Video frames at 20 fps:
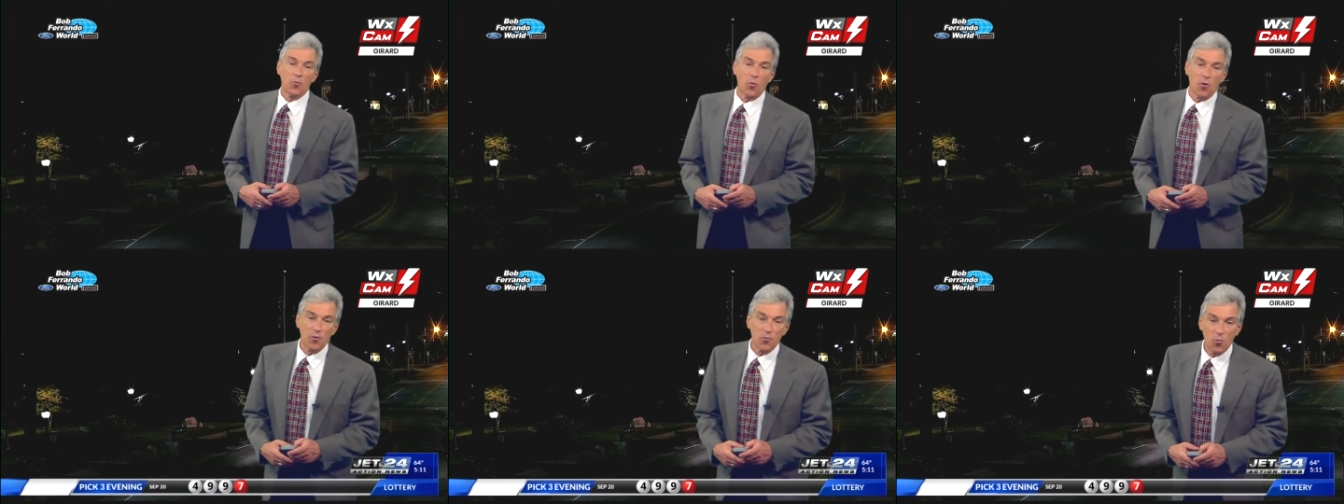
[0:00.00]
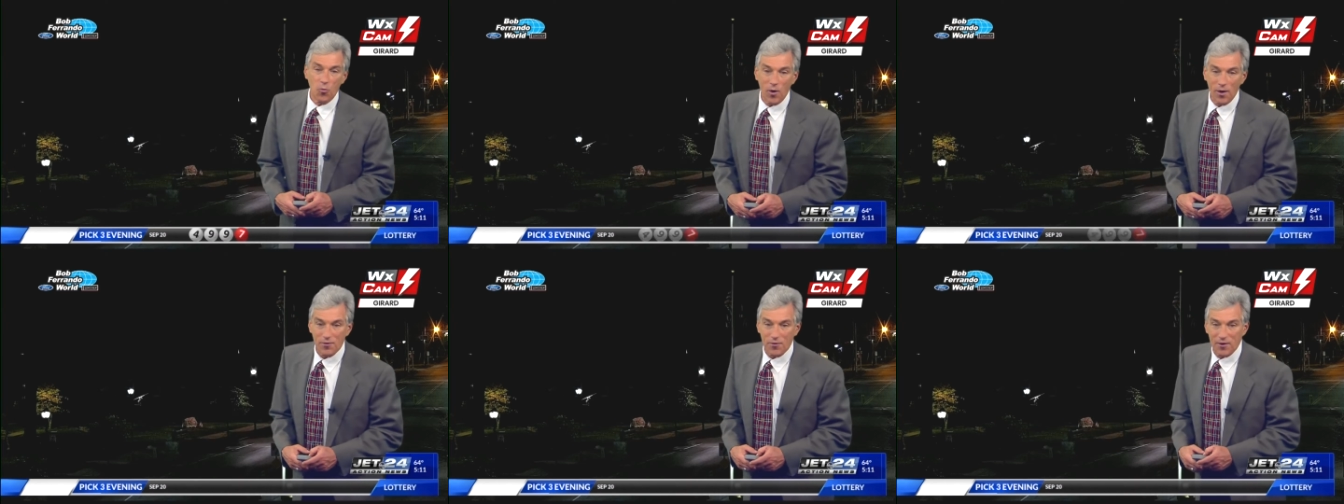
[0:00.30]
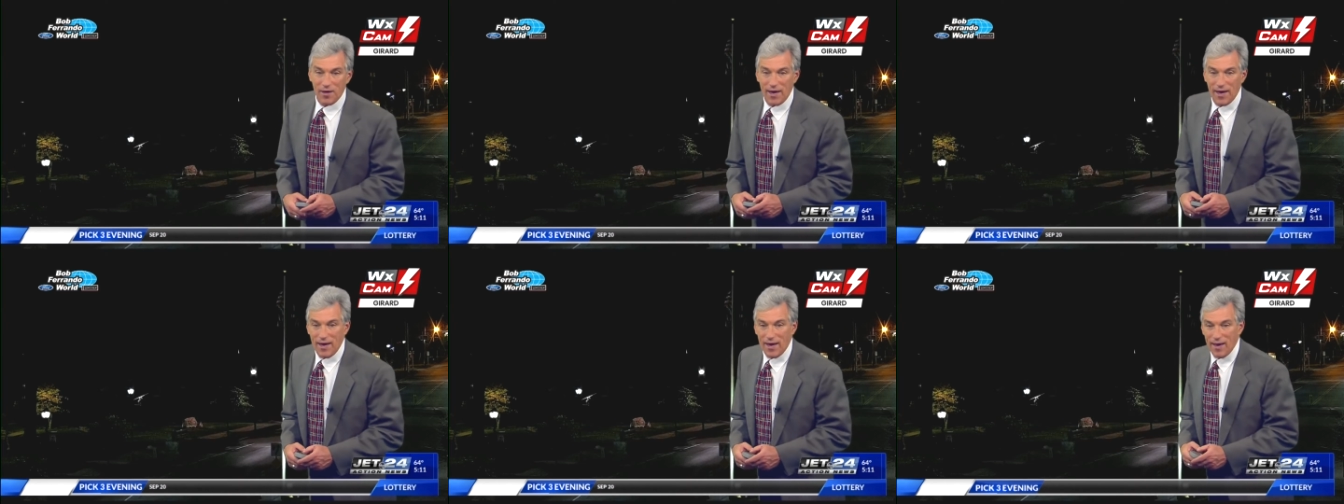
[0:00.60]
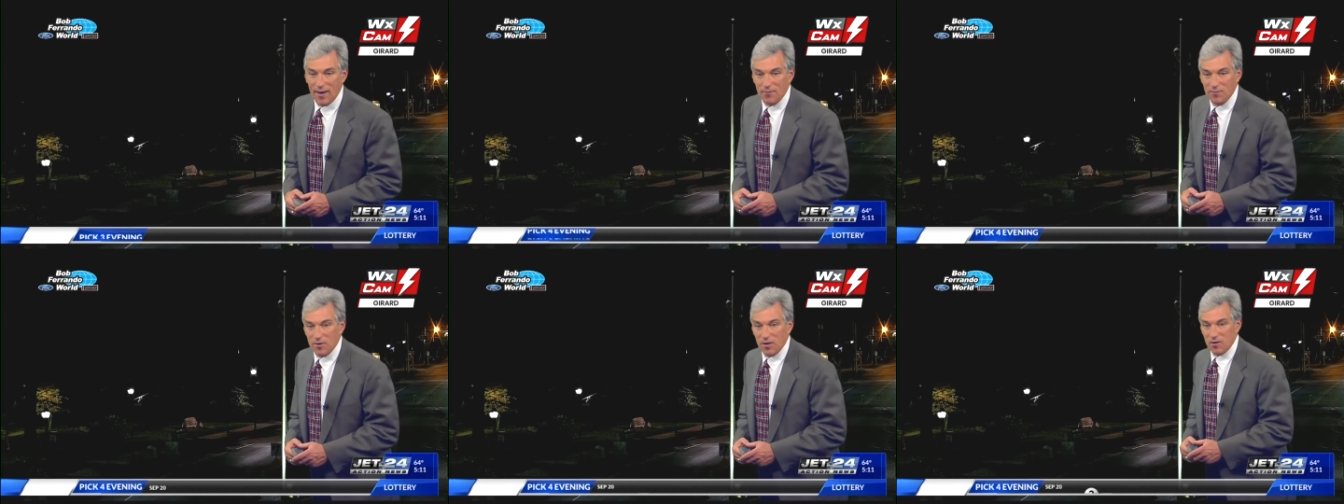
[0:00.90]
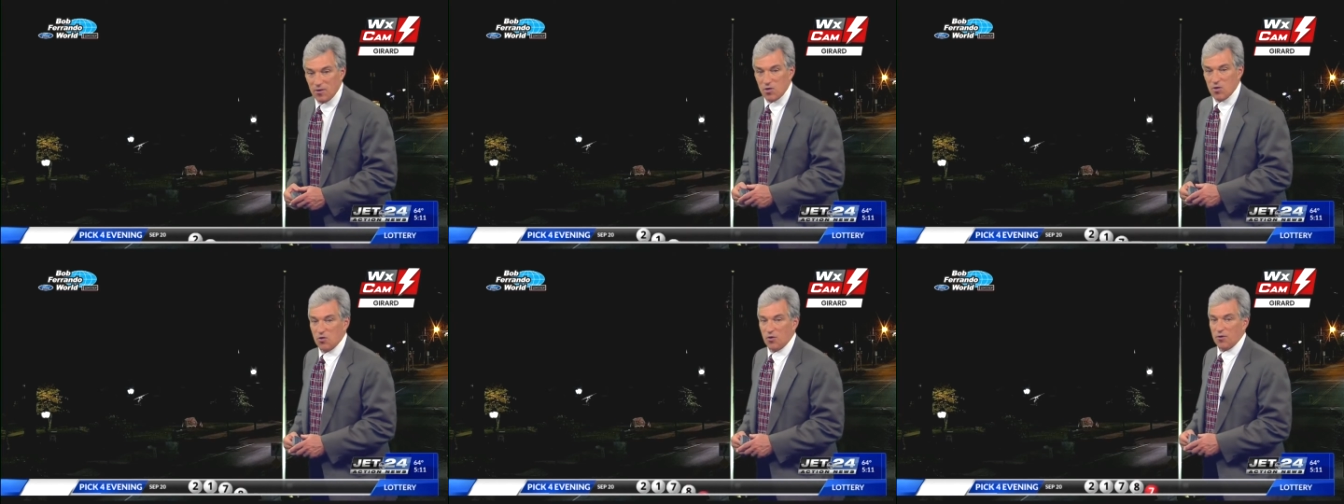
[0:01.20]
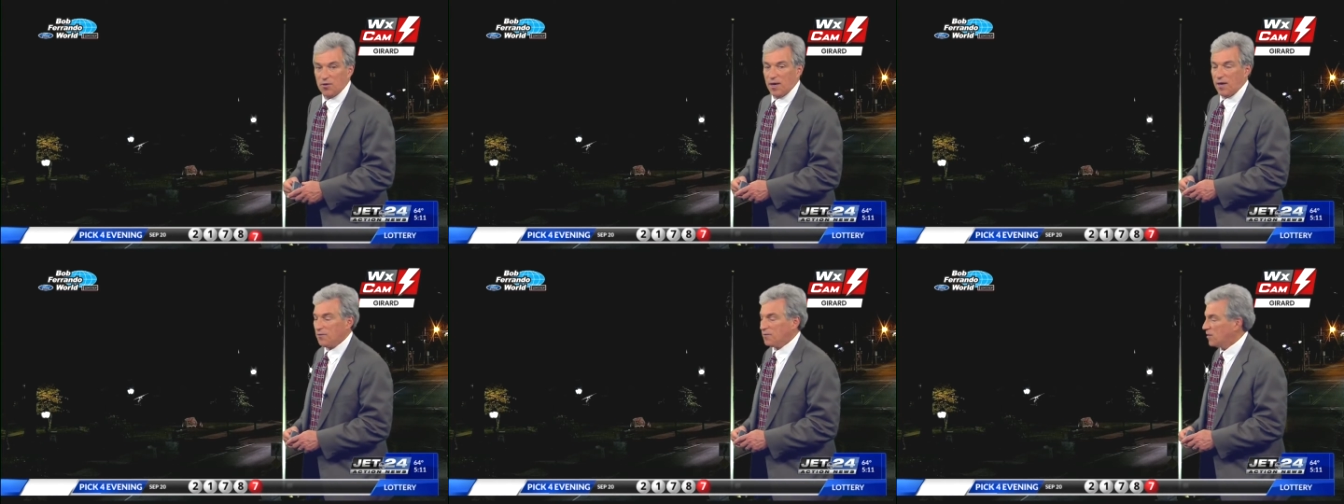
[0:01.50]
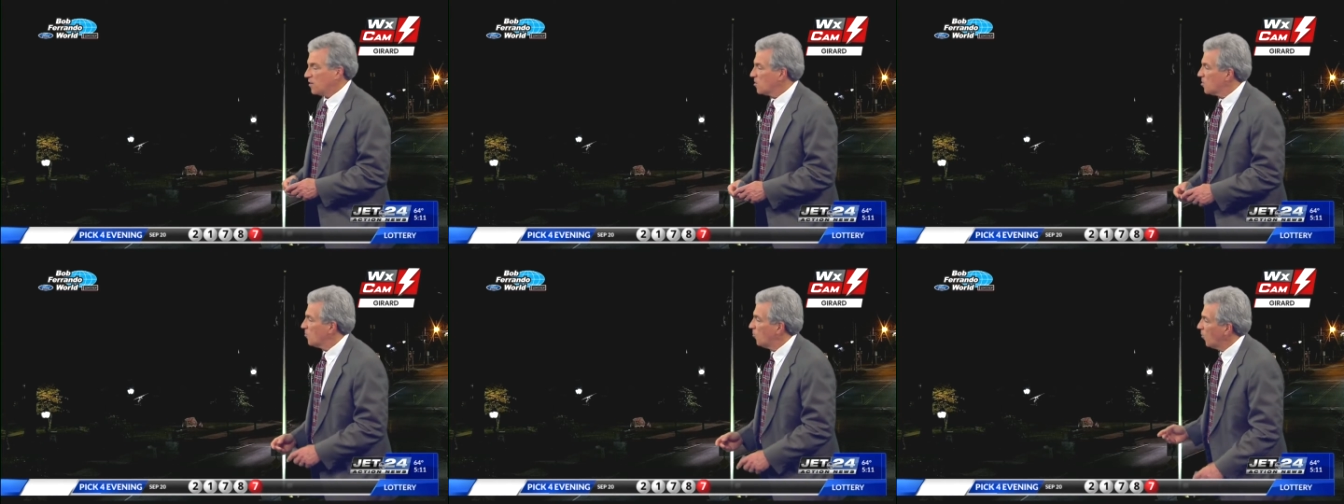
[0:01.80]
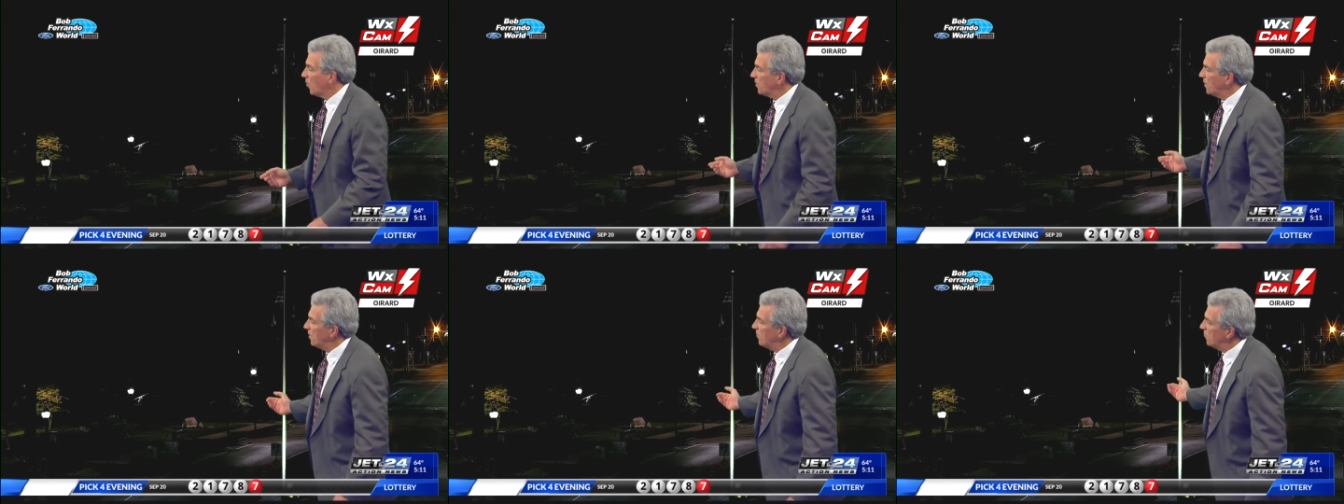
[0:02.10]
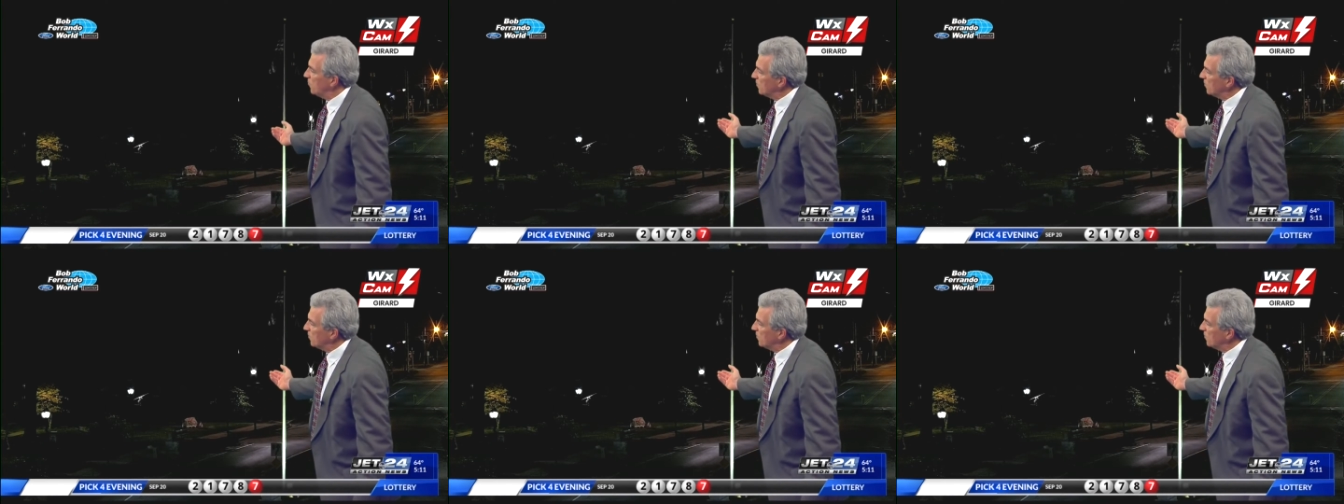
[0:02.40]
World Weather Cam to start out this morning.